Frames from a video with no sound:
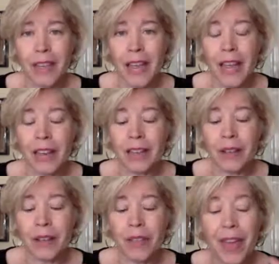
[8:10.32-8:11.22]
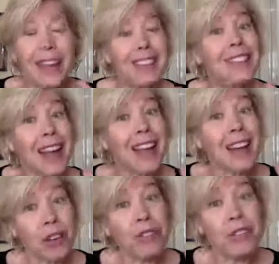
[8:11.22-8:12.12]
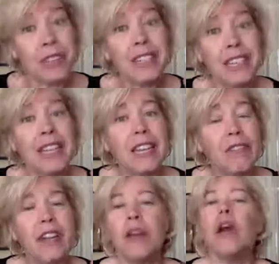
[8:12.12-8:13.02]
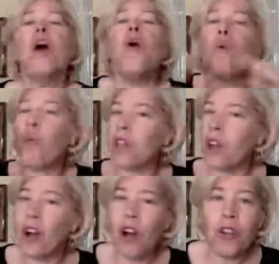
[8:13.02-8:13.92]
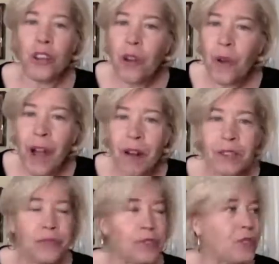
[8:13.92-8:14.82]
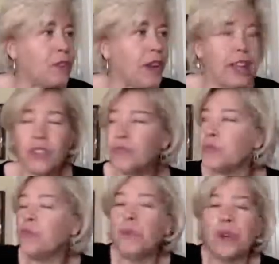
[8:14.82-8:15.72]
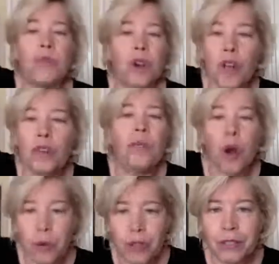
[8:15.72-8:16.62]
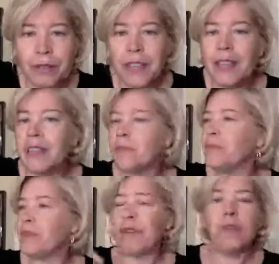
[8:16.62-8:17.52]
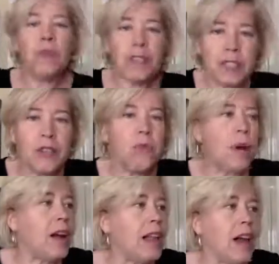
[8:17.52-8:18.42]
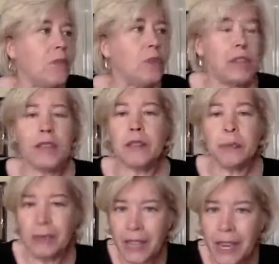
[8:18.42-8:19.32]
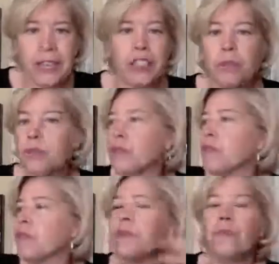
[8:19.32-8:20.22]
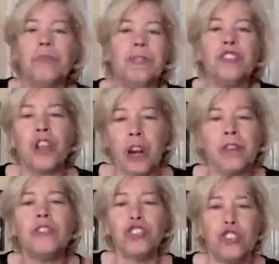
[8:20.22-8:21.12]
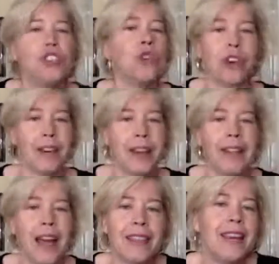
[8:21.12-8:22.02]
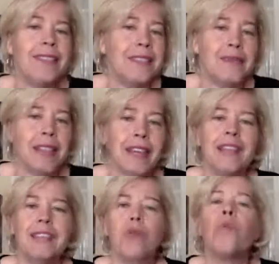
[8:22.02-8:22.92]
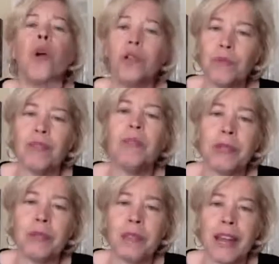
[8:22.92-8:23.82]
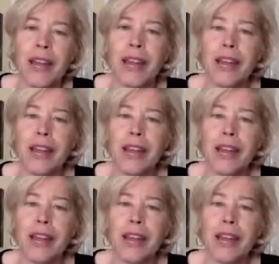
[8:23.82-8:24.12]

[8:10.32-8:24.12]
And that's not a healthy thing to eat every day. We all go out for fast right. food when we're on the road every once in a while we'll eat the potato chips or the, the, junk sure and that that's like i said we're all doing the best we can